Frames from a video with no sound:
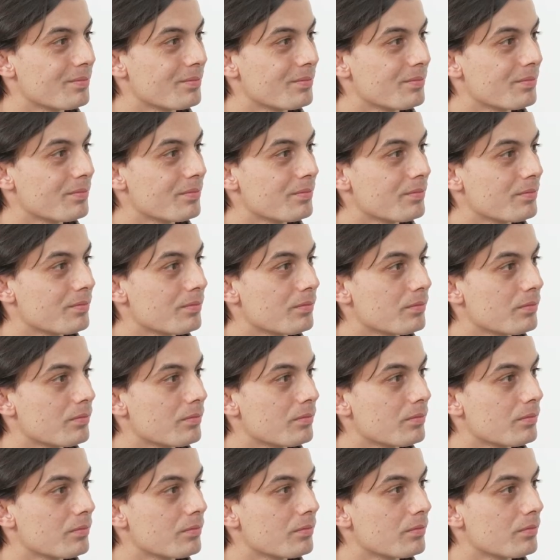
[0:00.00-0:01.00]
based on
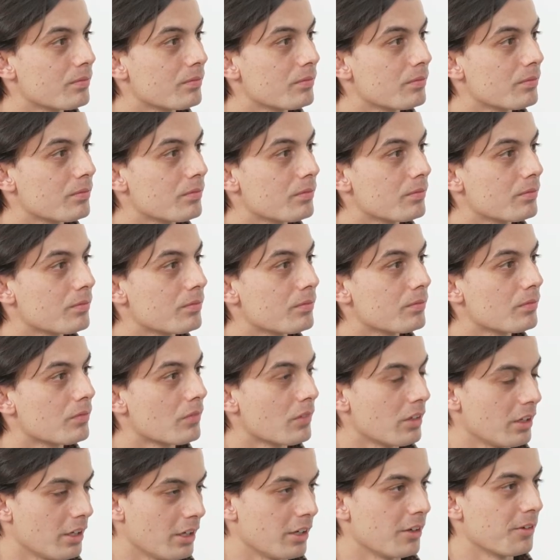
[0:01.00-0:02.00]
our
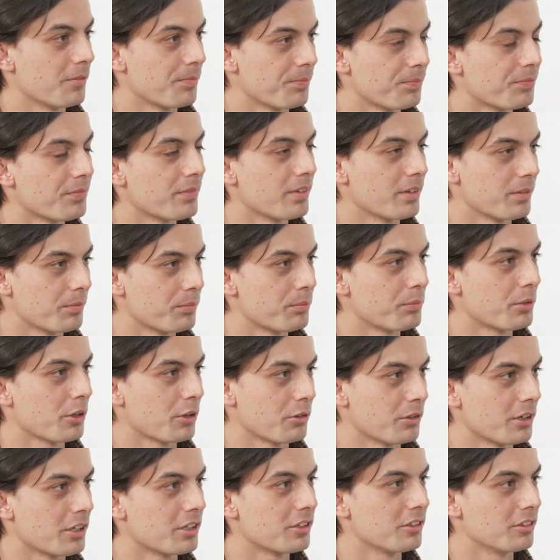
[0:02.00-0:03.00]
experience, yeah, on
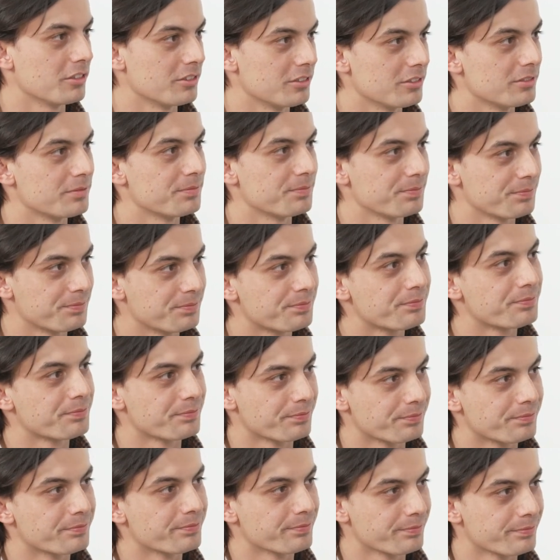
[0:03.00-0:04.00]
empirical. experimental
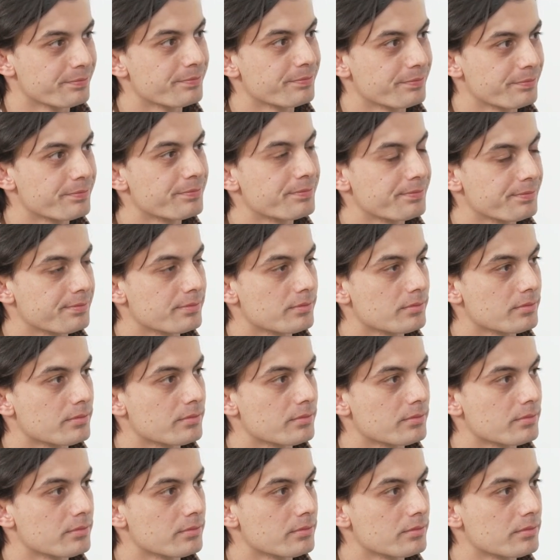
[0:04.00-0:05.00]
findings,
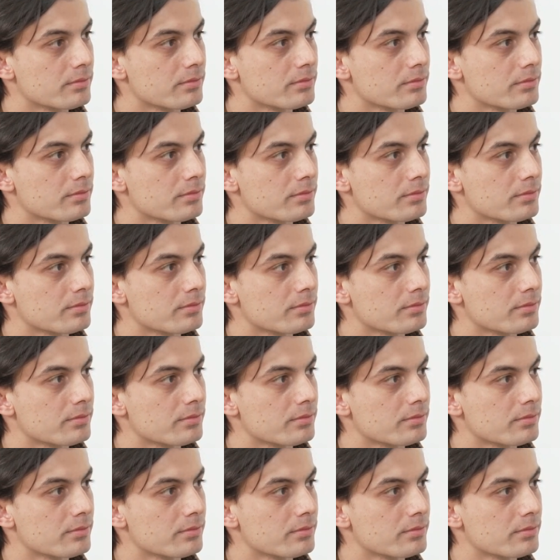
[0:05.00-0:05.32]
um,